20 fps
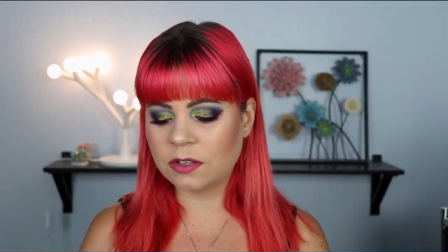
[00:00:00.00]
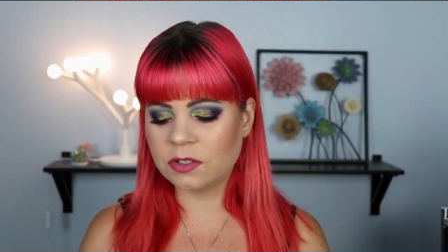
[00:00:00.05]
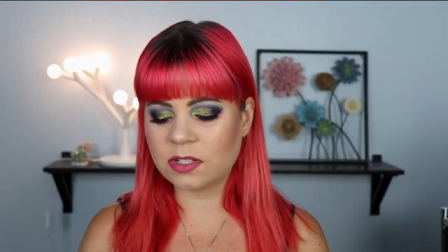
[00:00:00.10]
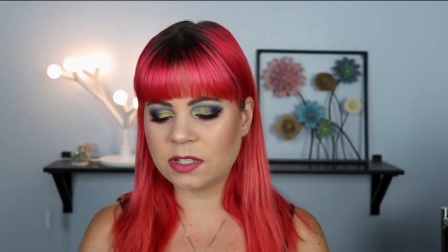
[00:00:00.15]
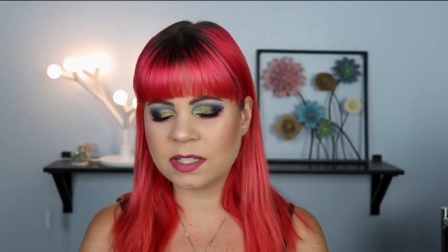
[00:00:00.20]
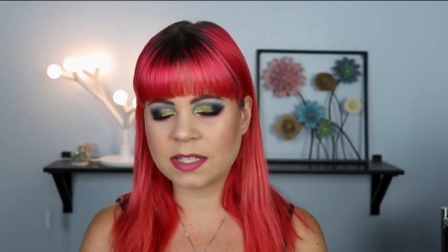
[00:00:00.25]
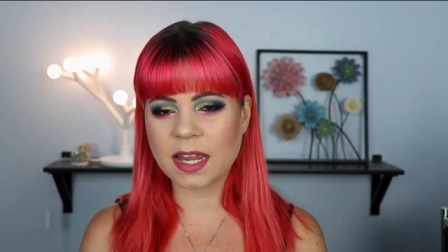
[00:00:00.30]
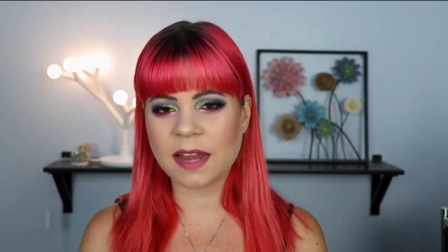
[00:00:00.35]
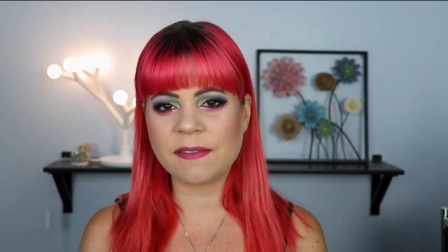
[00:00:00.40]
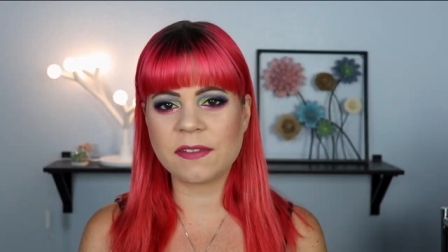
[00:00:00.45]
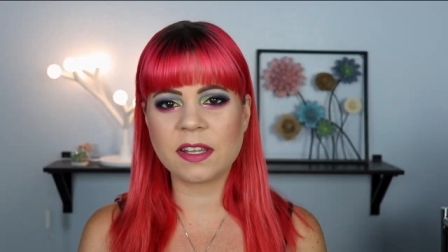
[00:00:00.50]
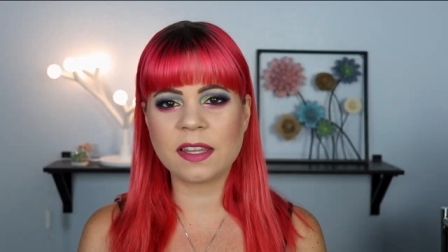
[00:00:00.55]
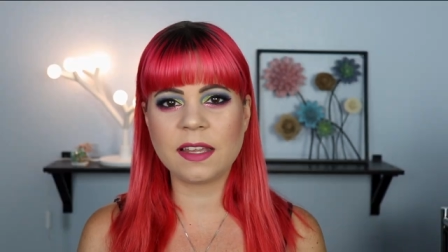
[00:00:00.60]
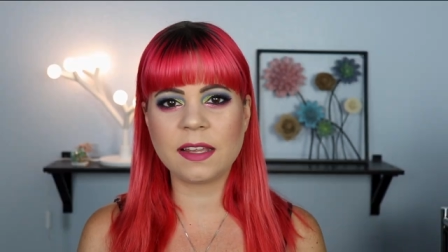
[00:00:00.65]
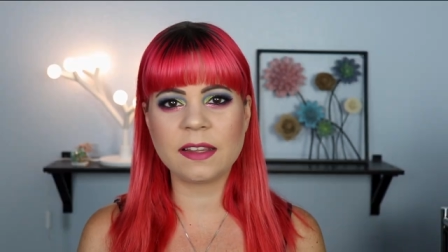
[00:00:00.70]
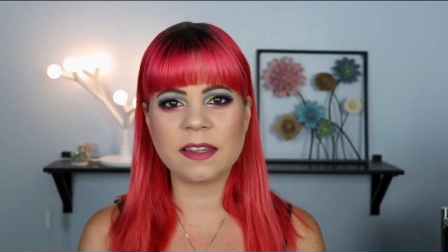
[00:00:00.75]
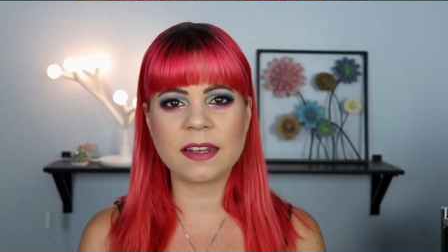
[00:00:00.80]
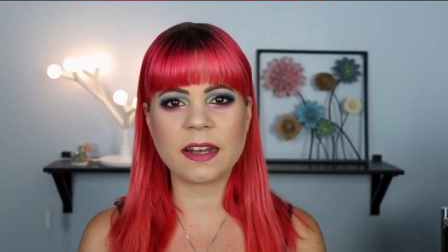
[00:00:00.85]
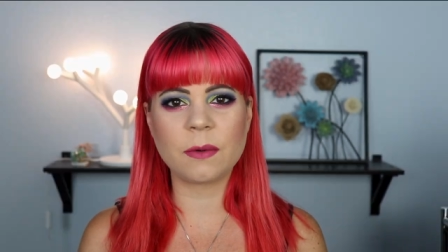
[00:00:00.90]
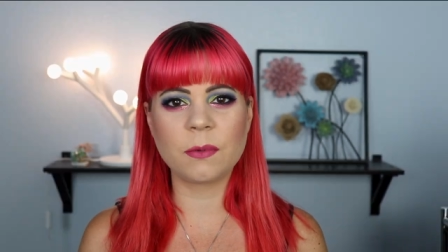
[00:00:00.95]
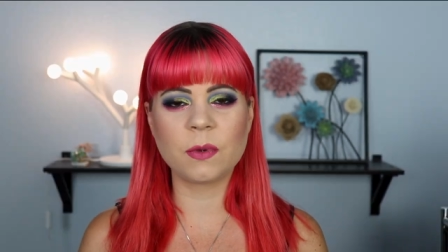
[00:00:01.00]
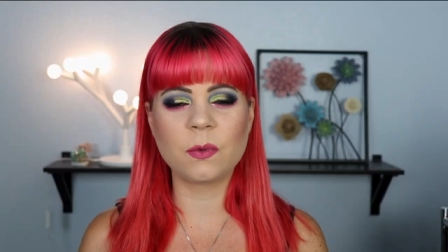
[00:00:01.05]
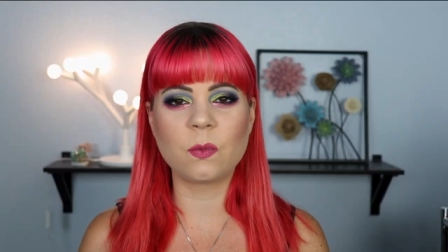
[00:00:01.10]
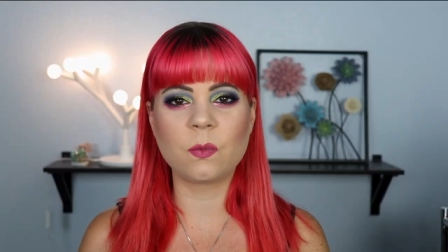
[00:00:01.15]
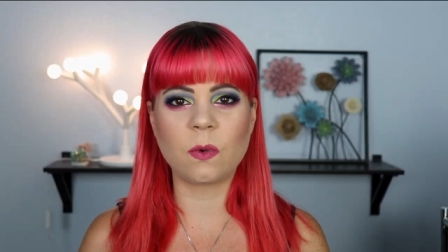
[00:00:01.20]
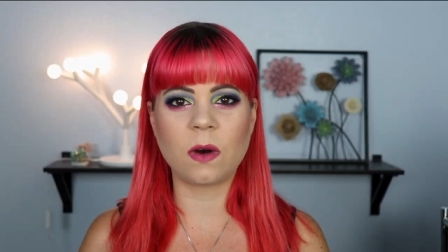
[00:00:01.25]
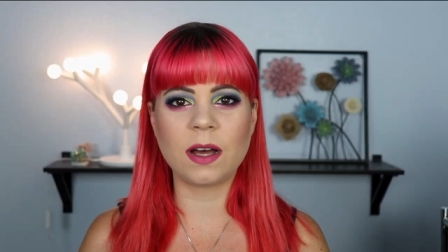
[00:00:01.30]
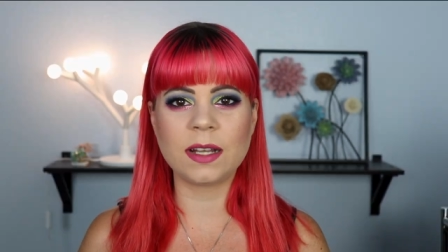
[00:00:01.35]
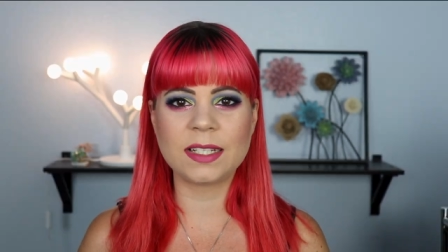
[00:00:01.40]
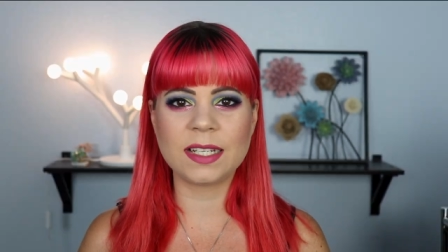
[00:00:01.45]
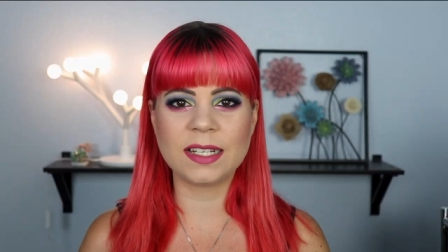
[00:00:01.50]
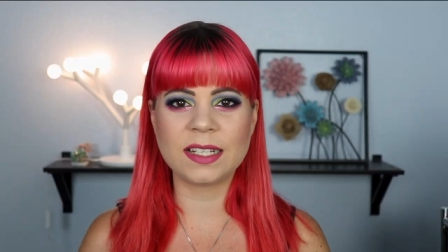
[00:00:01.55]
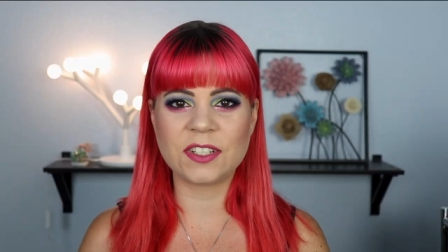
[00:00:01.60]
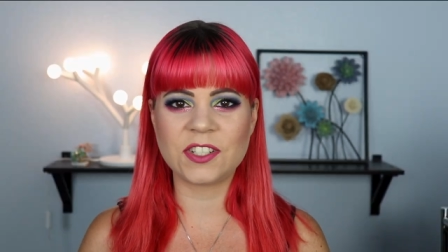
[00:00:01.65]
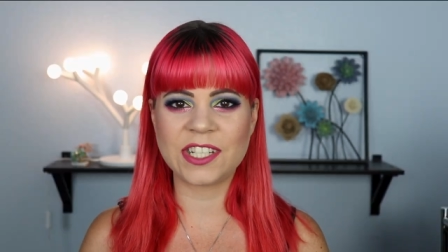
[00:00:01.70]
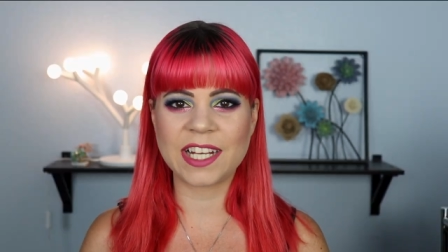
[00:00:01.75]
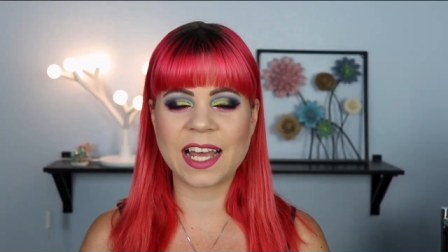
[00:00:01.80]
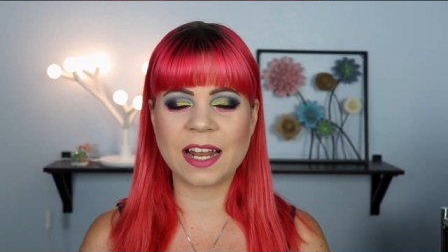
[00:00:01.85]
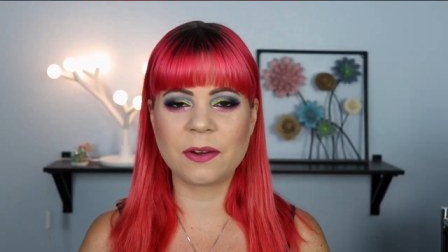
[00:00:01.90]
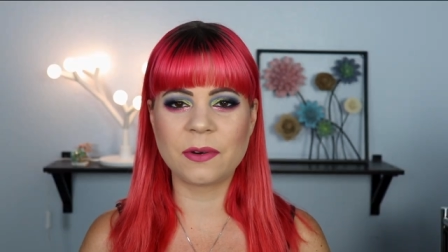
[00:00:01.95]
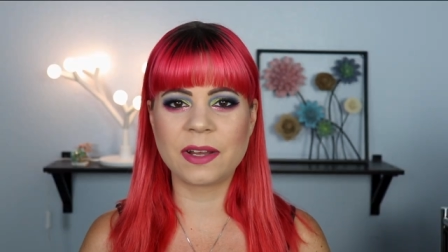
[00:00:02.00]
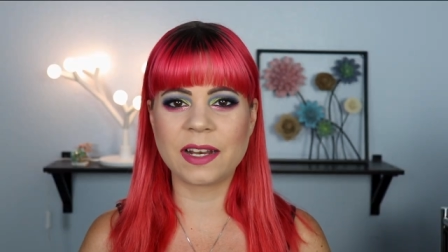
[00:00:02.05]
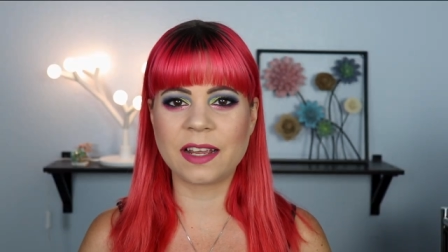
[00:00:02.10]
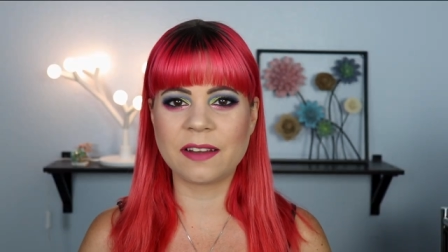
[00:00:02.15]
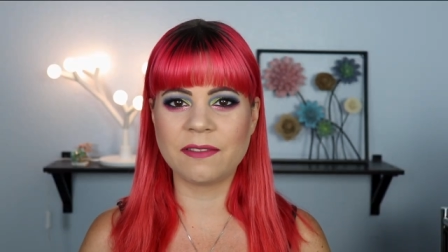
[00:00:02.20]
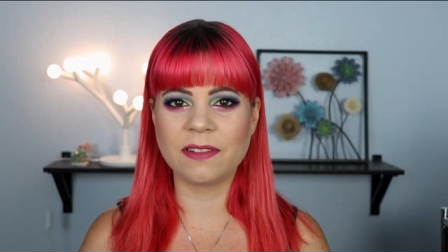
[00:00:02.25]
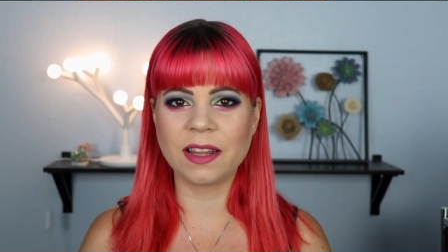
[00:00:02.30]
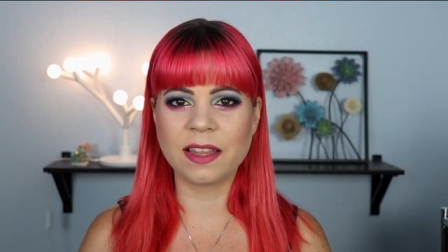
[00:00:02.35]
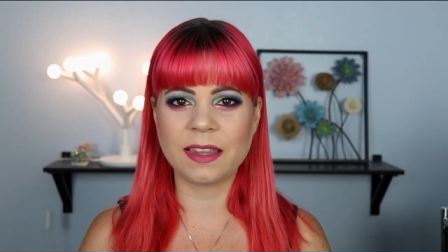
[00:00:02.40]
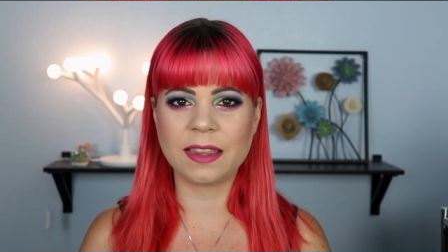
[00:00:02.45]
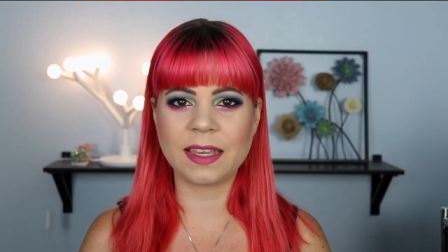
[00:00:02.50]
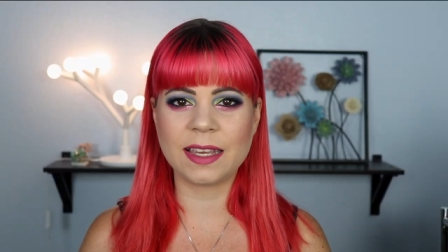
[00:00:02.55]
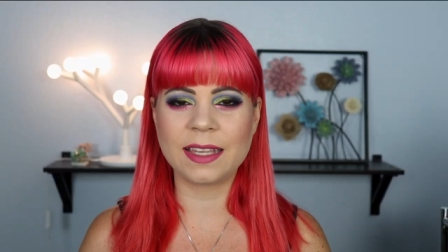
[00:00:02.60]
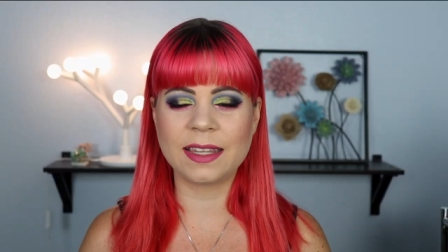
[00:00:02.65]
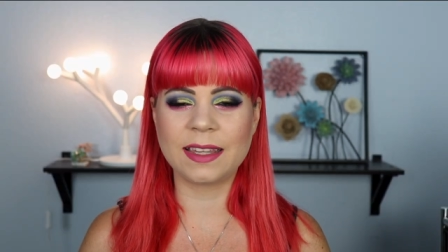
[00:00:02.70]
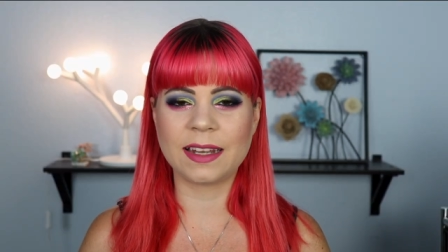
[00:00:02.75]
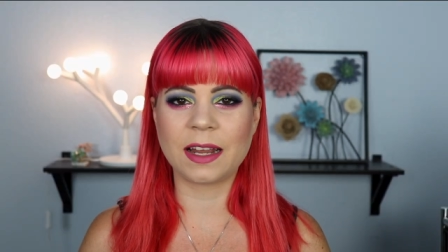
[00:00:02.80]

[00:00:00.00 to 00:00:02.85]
just everything that I would want in a shadow and I really think